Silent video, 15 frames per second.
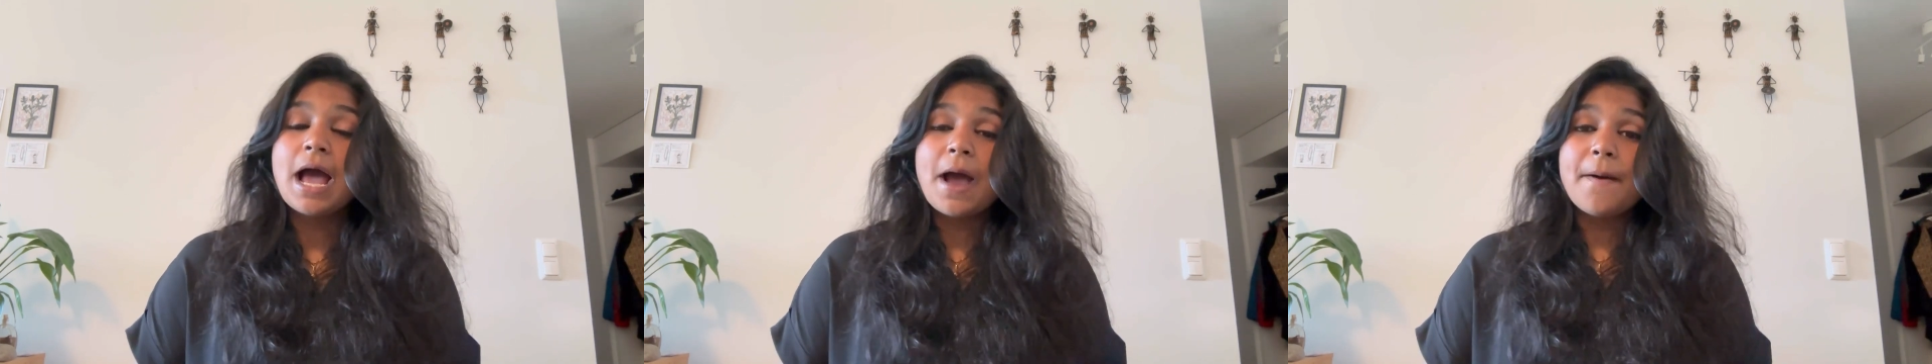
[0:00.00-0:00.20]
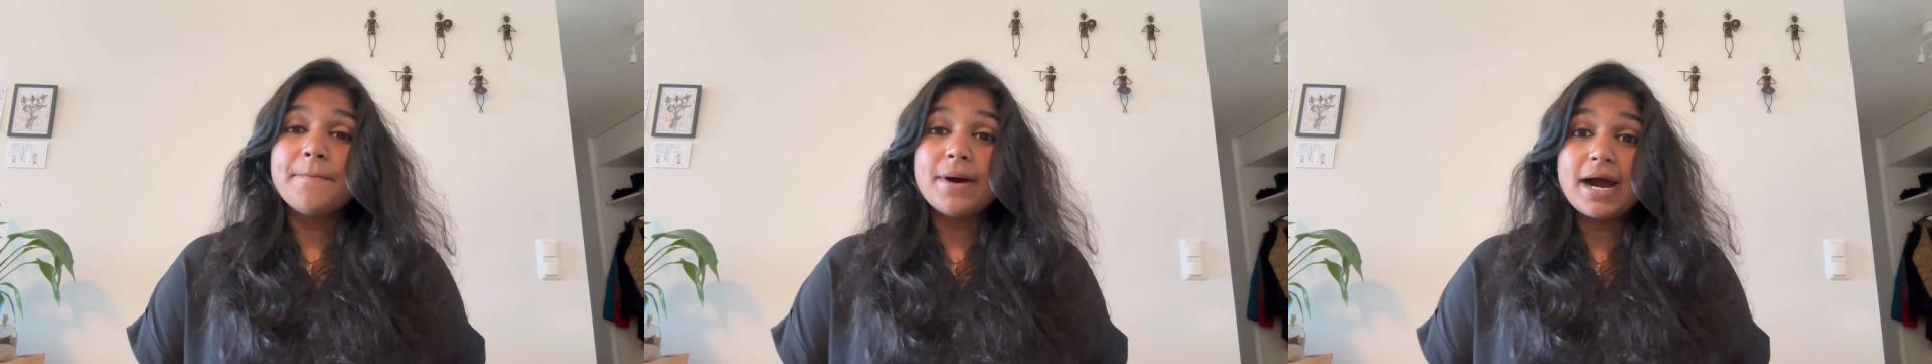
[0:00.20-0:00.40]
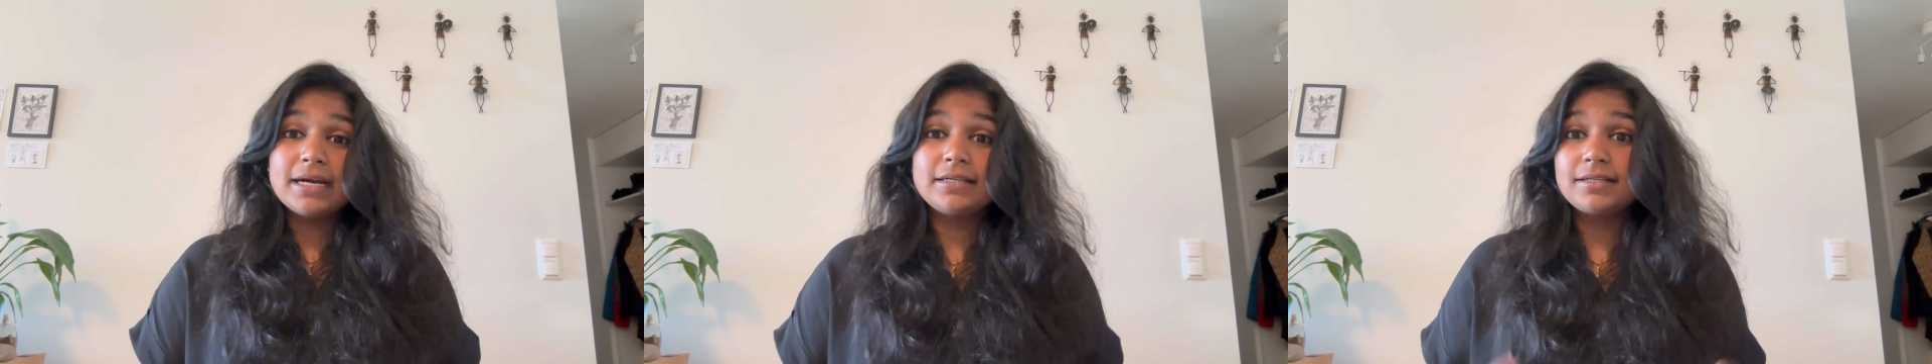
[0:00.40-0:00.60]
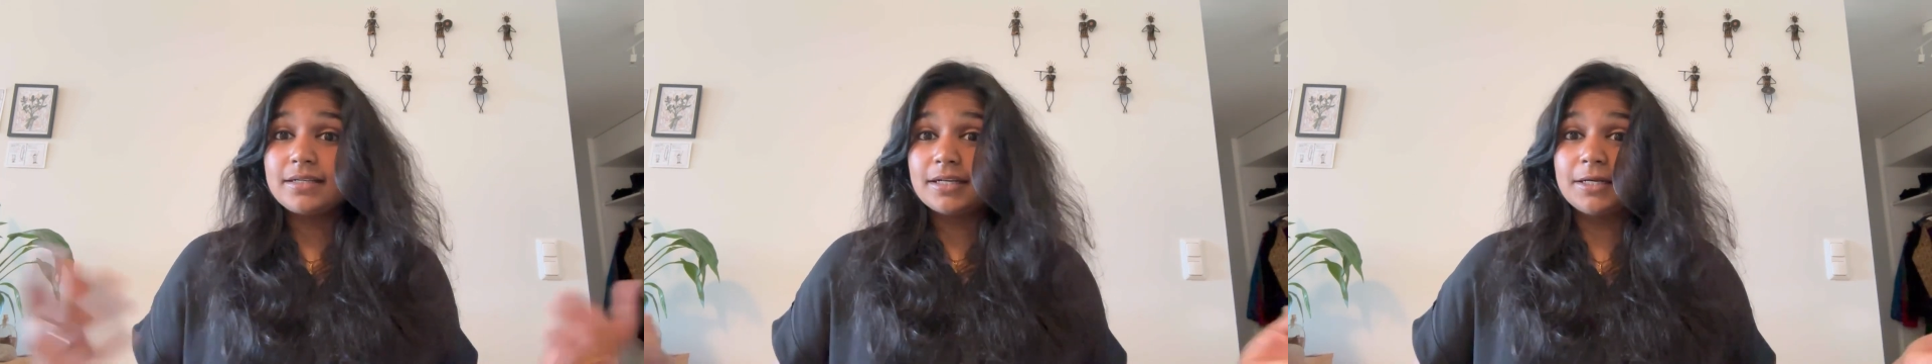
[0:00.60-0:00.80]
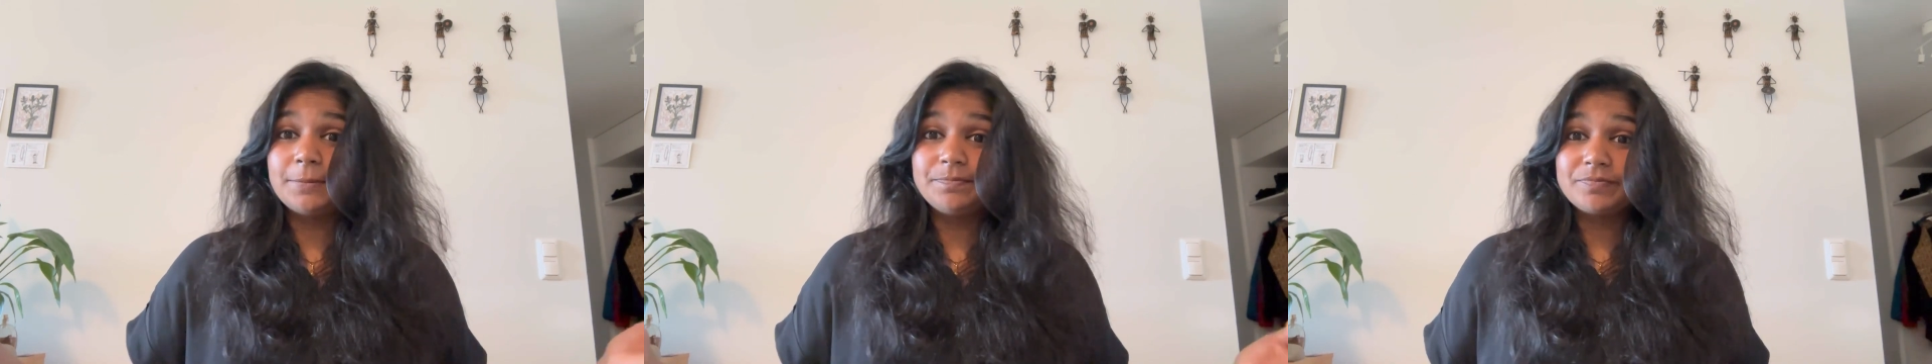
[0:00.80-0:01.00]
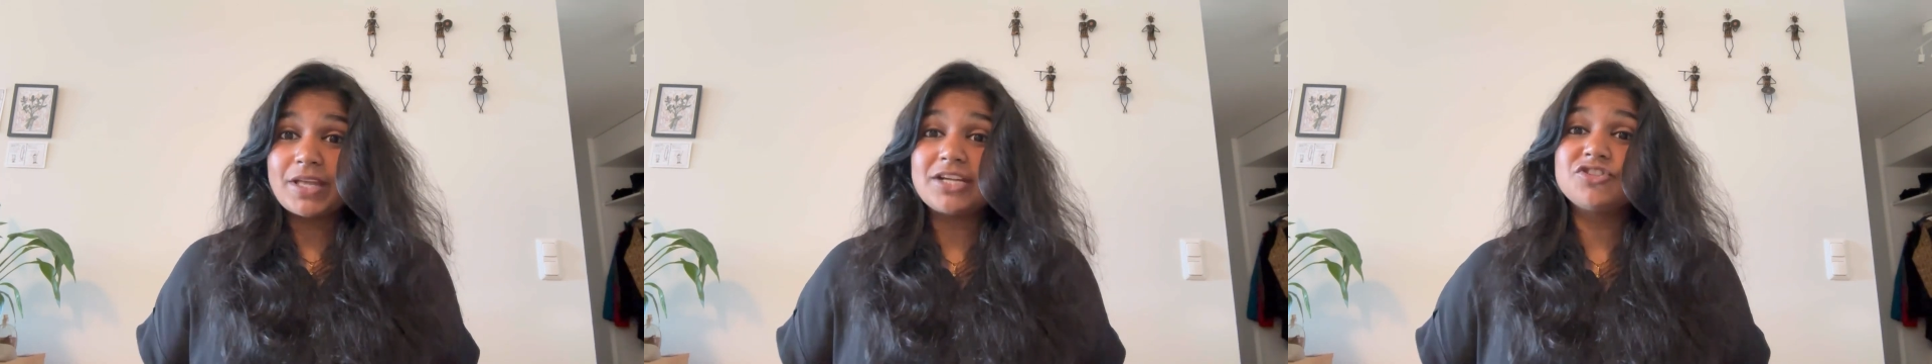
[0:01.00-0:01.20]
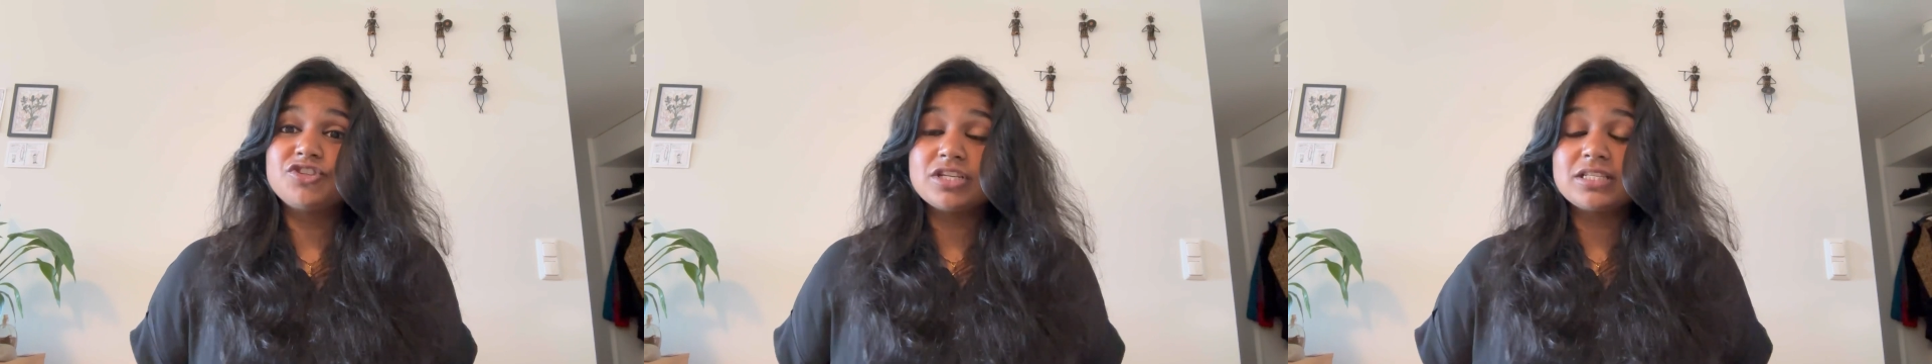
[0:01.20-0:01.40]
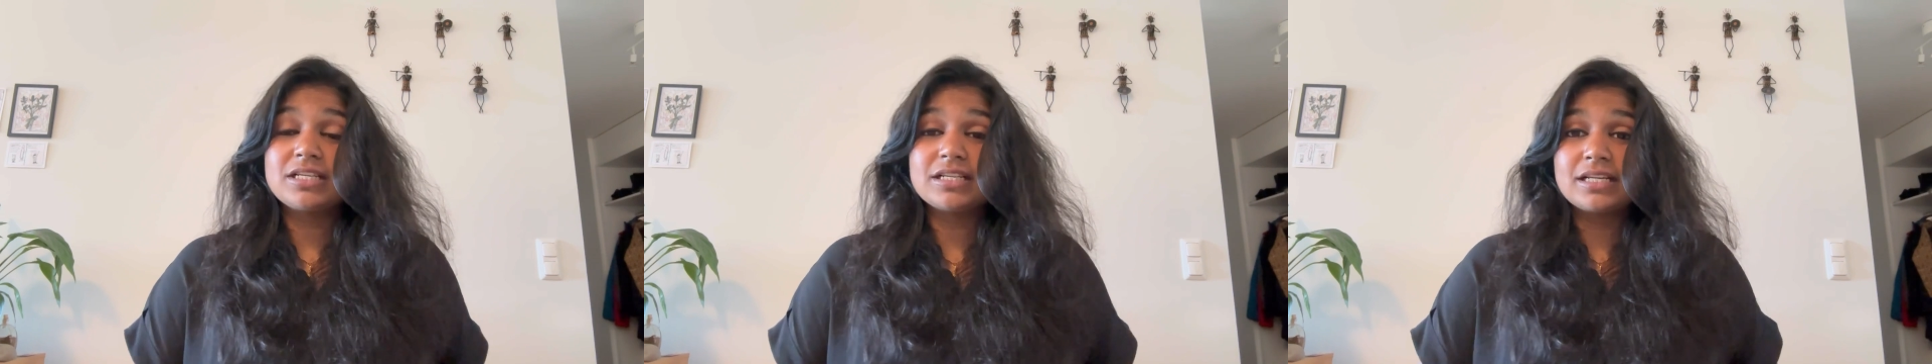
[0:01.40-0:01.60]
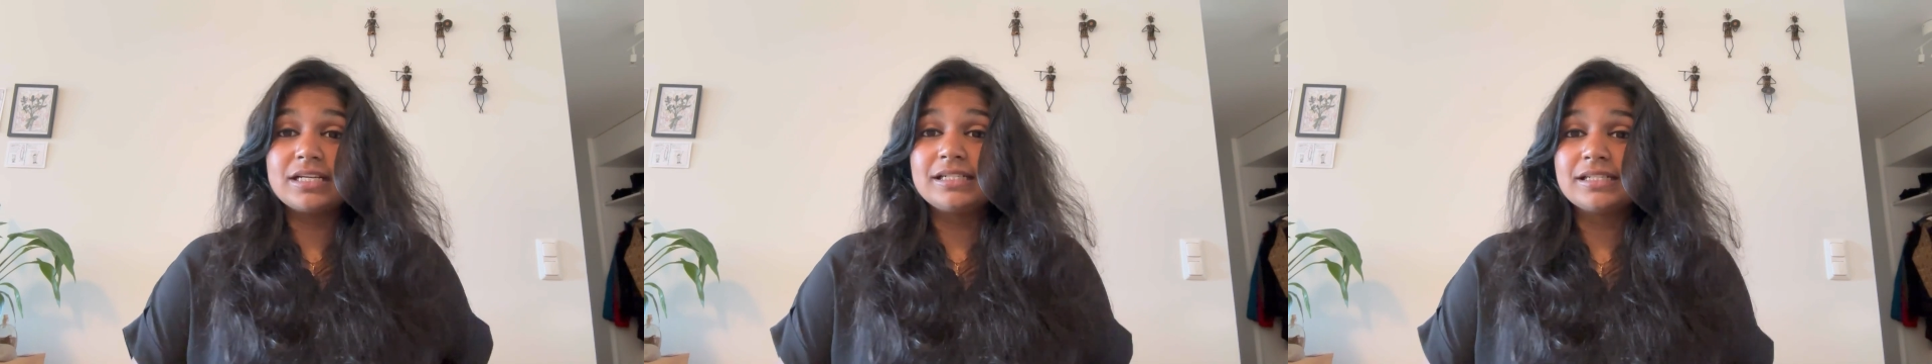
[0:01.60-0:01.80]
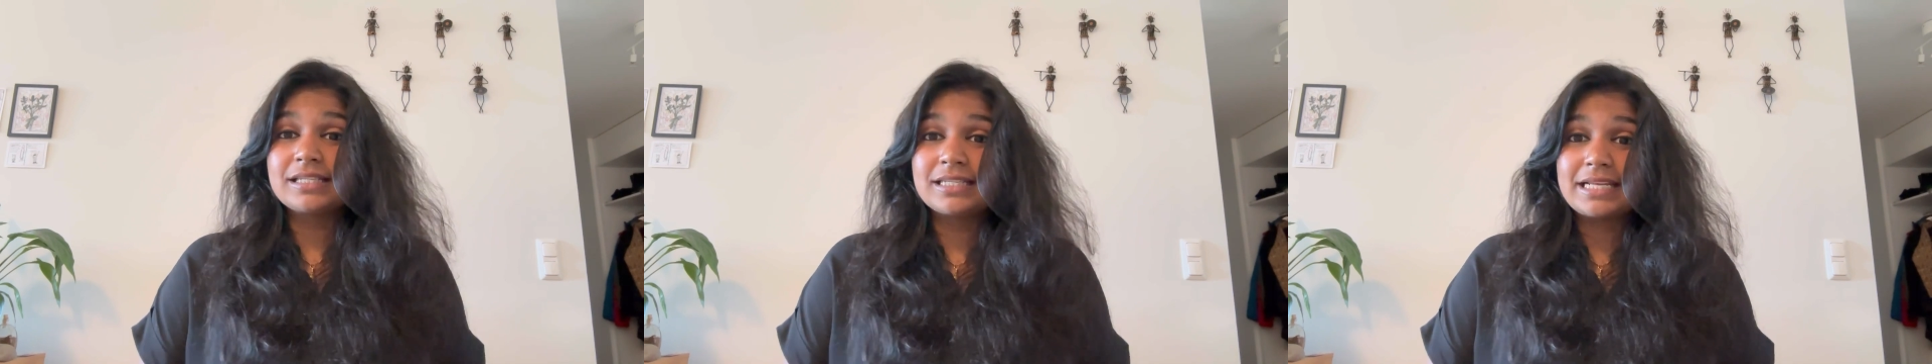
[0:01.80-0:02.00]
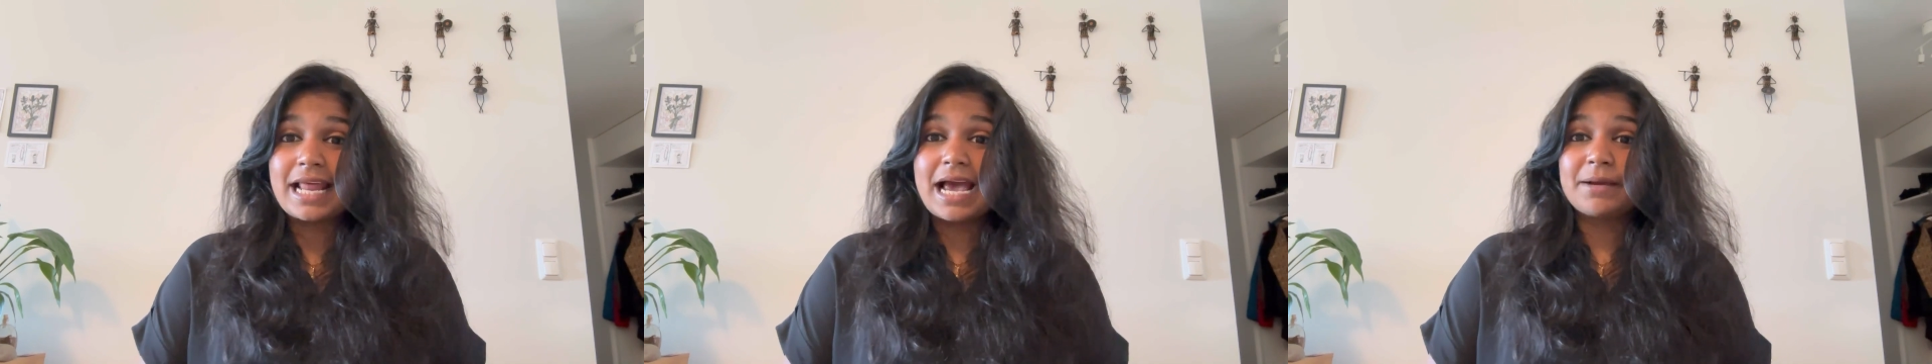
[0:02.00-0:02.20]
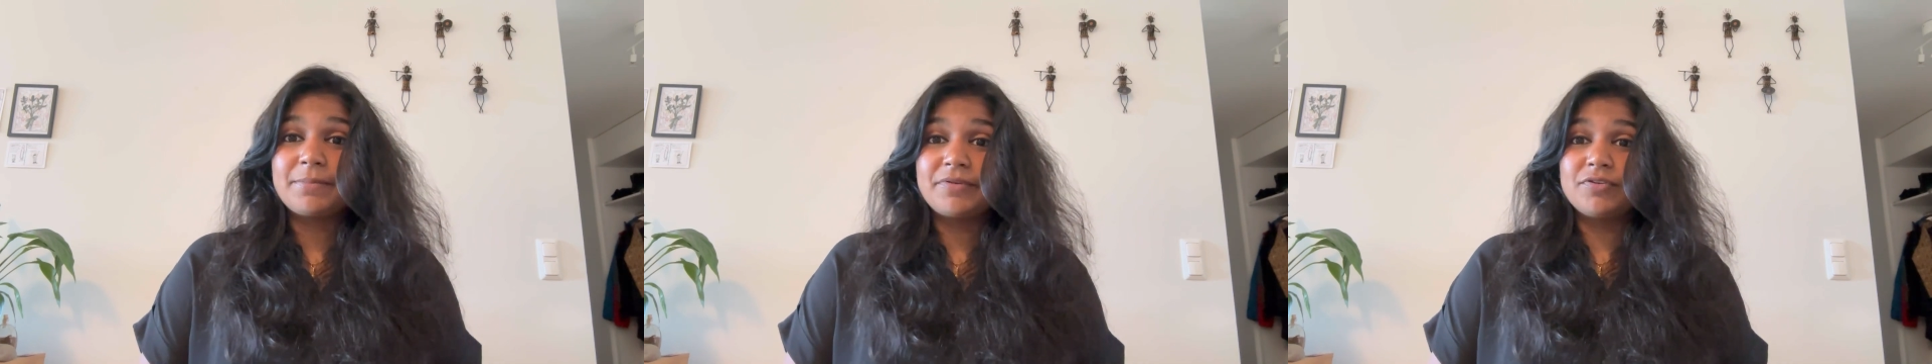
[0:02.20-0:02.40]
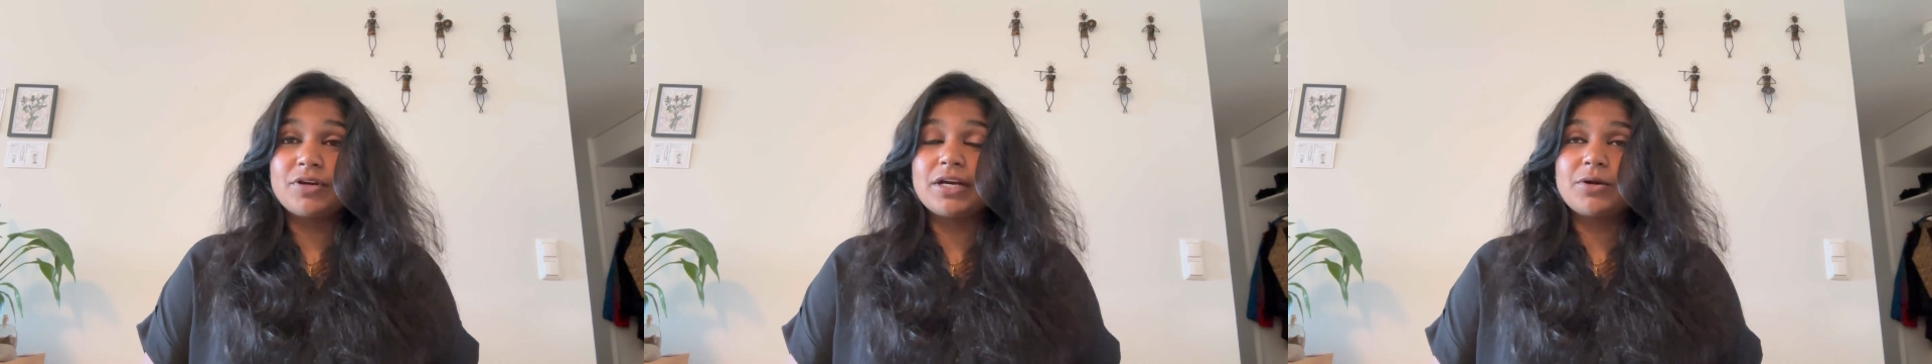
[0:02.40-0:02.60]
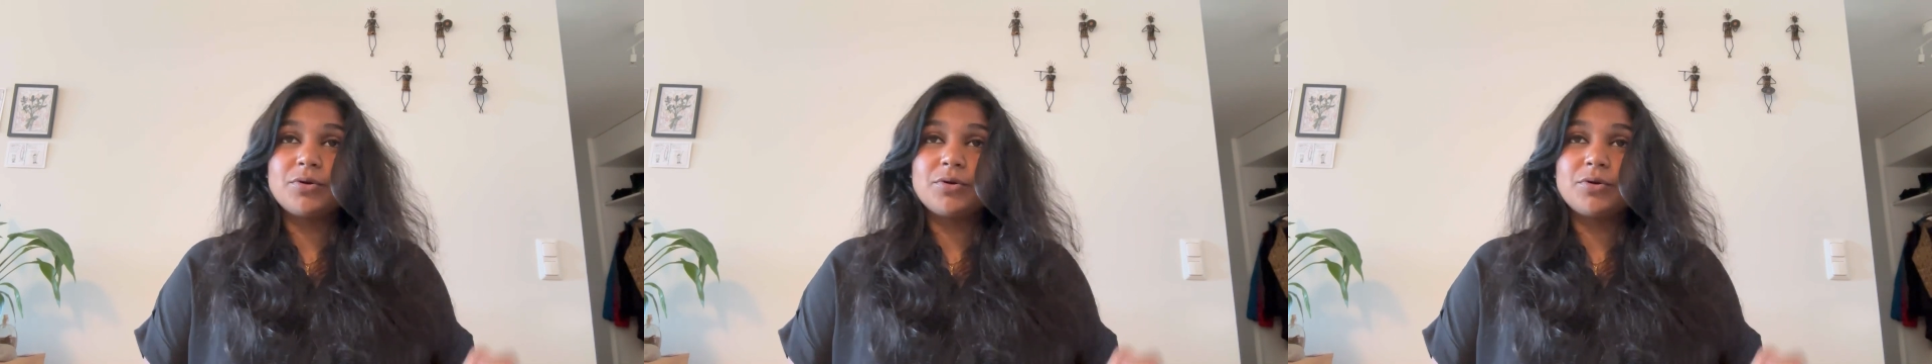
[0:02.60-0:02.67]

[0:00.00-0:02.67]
But that's just a little snack before I